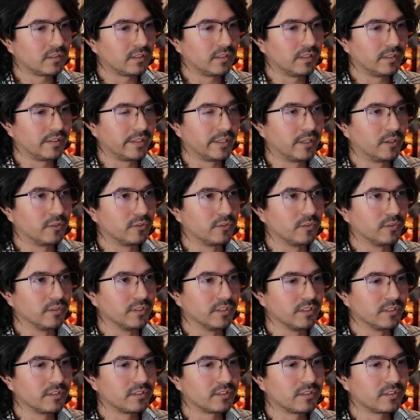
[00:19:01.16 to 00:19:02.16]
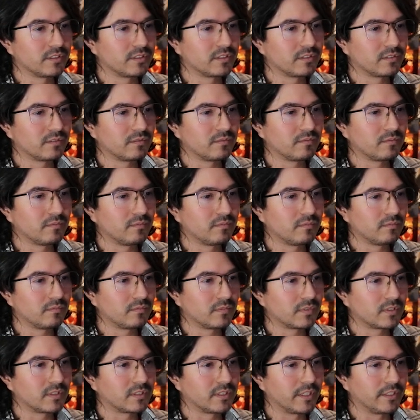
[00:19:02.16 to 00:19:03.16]
And then I'll do this.
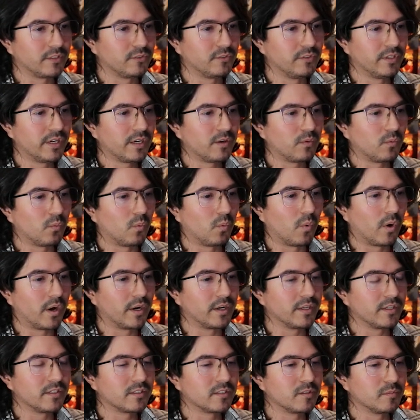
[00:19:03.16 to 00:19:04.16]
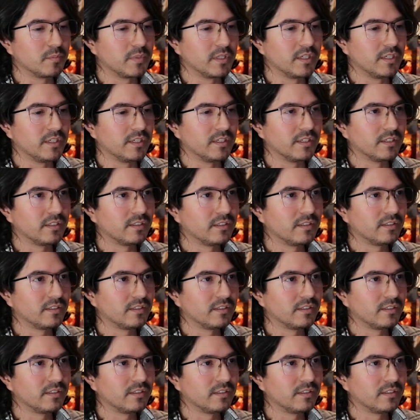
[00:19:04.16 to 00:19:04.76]
Because I do not want it to be